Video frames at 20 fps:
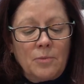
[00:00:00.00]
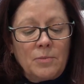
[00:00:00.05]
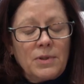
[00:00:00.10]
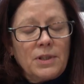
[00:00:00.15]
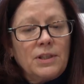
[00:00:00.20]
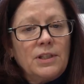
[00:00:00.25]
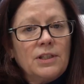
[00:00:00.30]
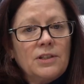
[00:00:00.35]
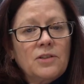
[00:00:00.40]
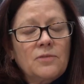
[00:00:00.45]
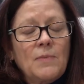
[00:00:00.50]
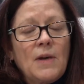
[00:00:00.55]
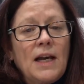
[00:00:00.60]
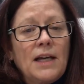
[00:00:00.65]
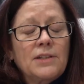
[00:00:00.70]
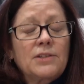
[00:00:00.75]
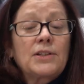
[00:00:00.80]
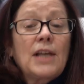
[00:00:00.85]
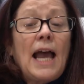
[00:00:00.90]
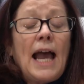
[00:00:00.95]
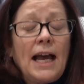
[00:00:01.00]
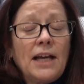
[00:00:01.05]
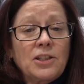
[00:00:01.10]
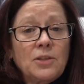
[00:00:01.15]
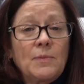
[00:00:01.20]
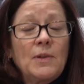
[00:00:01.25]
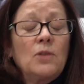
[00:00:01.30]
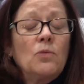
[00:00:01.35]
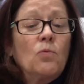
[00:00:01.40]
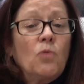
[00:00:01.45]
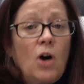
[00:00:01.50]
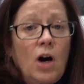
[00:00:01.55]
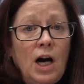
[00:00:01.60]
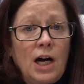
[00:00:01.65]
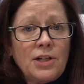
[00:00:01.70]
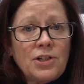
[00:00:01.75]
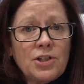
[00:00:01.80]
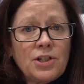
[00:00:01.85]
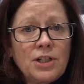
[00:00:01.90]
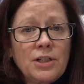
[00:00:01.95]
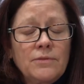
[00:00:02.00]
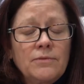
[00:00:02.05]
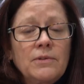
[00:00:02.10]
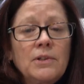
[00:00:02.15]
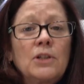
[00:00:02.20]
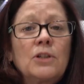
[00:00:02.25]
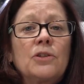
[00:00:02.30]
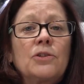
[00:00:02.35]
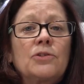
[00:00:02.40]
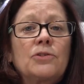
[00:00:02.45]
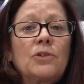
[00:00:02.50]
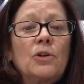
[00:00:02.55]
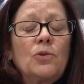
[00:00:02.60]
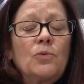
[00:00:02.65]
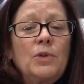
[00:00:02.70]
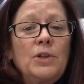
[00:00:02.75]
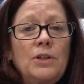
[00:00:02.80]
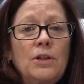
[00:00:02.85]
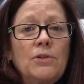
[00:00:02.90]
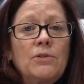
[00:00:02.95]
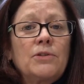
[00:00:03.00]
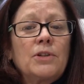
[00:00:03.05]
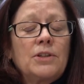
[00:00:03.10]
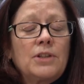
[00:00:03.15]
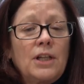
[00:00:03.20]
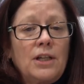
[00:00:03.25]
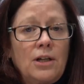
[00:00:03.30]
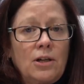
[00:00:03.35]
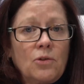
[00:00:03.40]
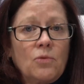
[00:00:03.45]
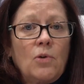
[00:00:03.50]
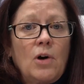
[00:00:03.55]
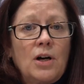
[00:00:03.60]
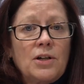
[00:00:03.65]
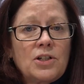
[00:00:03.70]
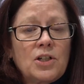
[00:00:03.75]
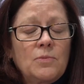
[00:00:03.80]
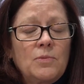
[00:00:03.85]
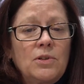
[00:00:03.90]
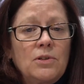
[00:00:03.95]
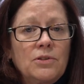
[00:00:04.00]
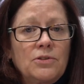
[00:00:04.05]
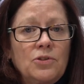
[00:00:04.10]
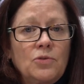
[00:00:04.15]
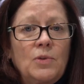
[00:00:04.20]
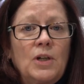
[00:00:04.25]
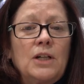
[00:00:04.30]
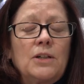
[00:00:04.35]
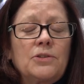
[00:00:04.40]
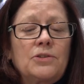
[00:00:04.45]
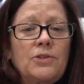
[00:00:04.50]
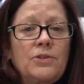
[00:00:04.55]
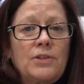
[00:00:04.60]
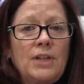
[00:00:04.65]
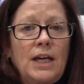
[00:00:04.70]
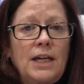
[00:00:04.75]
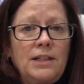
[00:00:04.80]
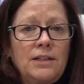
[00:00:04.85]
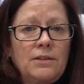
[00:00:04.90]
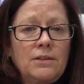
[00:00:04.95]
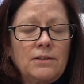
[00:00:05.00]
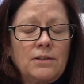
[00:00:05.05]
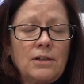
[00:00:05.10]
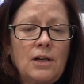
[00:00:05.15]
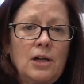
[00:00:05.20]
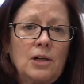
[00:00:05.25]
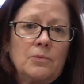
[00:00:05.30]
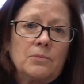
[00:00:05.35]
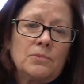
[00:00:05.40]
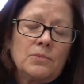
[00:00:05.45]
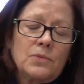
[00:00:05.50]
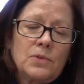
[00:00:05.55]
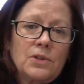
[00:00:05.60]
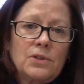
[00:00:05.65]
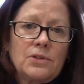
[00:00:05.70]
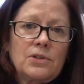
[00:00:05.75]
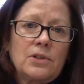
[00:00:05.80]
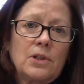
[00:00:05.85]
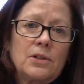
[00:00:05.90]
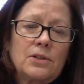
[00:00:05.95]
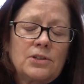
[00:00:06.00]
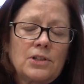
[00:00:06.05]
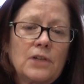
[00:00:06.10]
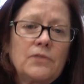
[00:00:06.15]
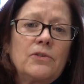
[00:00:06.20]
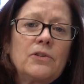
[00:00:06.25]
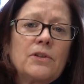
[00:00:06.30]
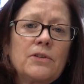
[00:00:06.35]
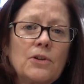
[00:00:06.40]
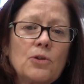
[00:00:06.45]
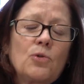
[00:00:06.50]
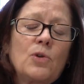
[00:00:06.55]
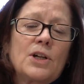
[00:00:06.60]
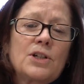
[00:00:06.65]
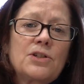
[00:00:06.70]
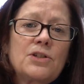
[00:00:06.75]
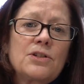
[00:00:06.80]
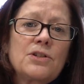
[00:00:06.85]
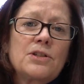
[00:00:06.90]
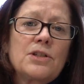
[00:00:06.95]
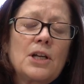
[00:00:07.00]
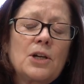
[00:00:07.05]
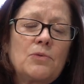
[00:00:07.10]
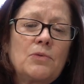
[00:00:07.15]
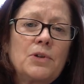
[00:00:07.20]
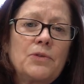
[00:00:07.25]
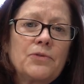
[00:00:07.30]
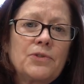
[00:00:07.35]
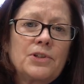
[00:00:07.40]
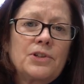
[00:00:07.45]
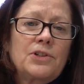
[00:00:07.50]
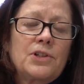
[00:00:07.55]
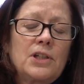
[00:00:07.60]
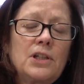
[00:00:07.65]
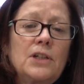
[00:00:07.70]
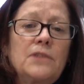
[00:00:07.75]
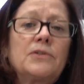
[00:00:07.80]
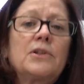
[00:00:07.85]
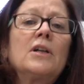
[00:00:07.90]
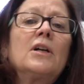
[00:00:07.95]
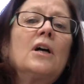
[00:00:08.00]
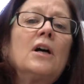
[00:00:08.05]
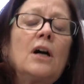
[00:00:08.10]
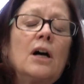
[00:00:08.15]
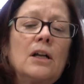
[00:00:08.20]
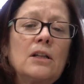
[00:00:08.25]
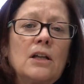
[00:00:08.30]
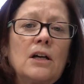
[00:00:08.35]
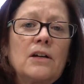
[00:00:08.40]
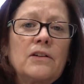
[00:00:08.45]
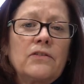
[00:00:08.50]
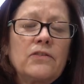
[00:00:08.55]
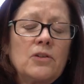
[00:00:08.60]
This mask has been washed, so we know that they are washable as well. So that several of the questions that we've received, a lot of